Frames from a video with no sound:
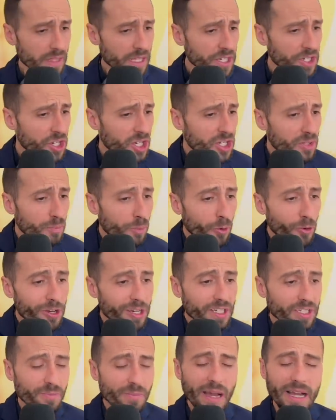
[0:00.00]
She's
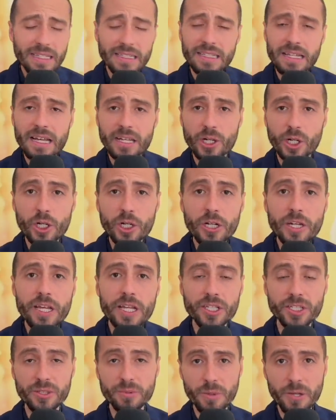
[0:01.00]
pointing us back to that early
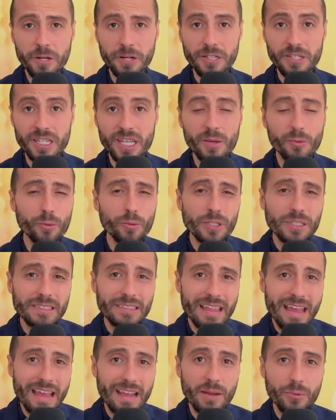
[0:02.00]
experience. It was
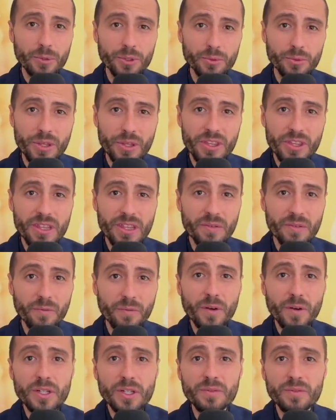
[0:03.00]
then, it was within the
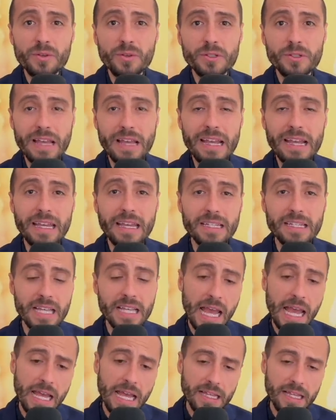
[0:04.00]
first few decades
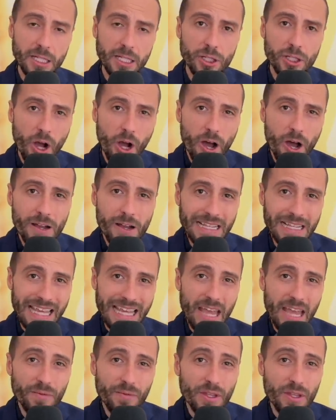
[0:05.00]
that God
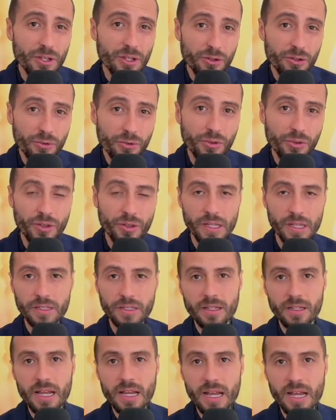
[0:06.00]
gave the truth
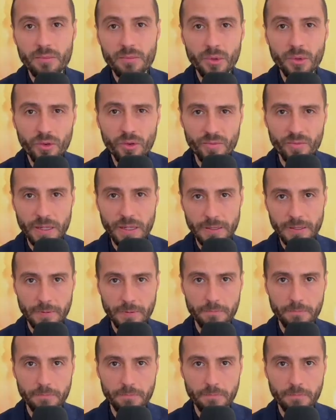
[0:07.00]
to that movement.
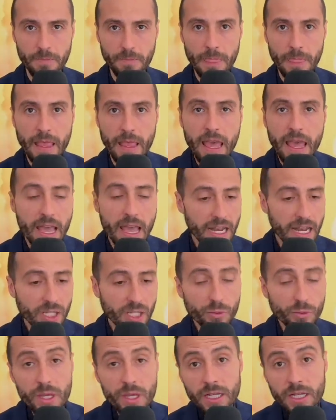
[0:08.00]
And
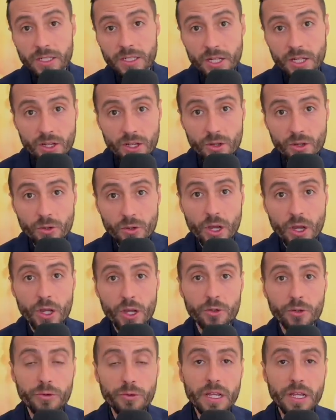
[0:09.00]
as we continue
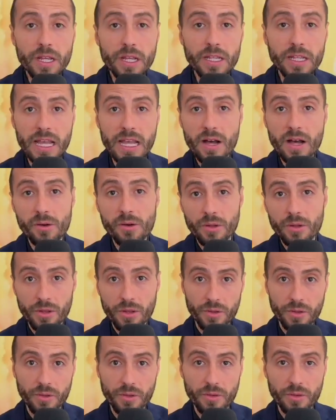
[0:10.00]
reading now
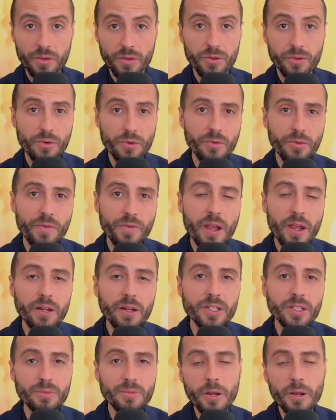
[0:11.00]
through
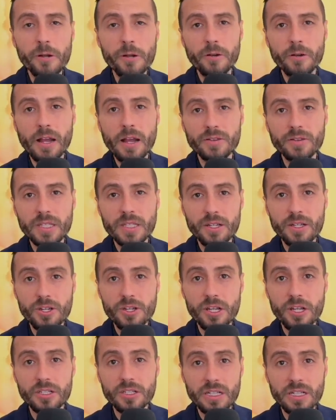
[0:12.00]
various paragraphs that
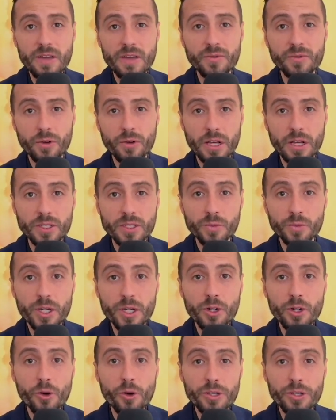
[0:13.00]
she has left for us, we
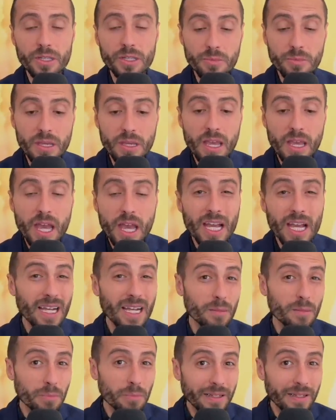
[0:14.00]
are going to be
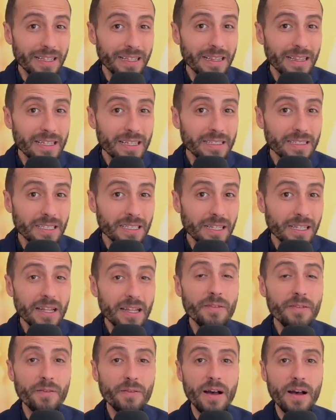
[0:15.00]
completely
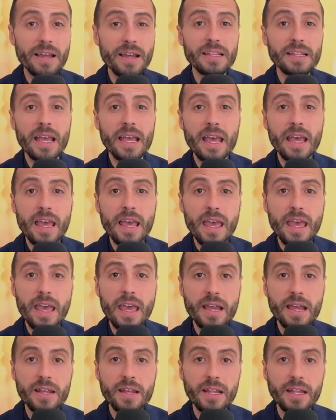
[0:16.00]
solidified
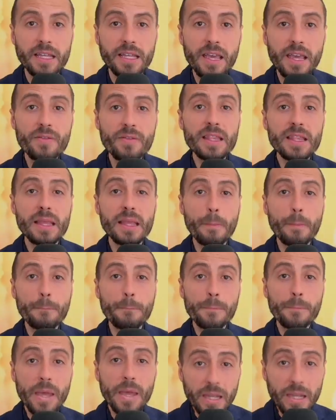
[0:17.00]
and given the
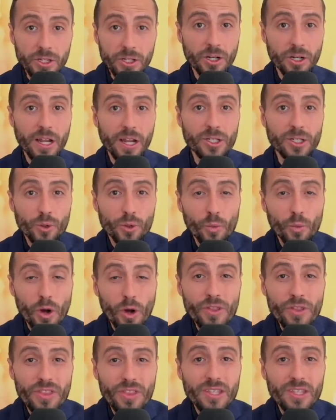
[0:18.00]
picture as to
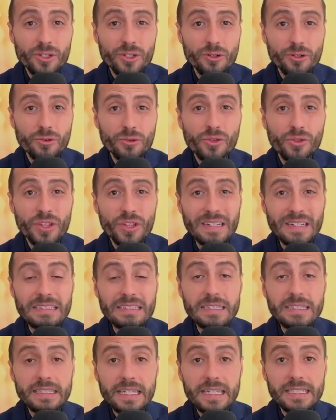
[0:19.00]
what this truth
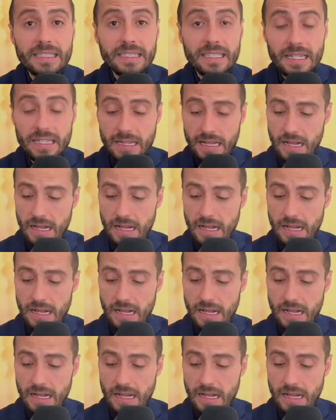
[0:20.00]
consisted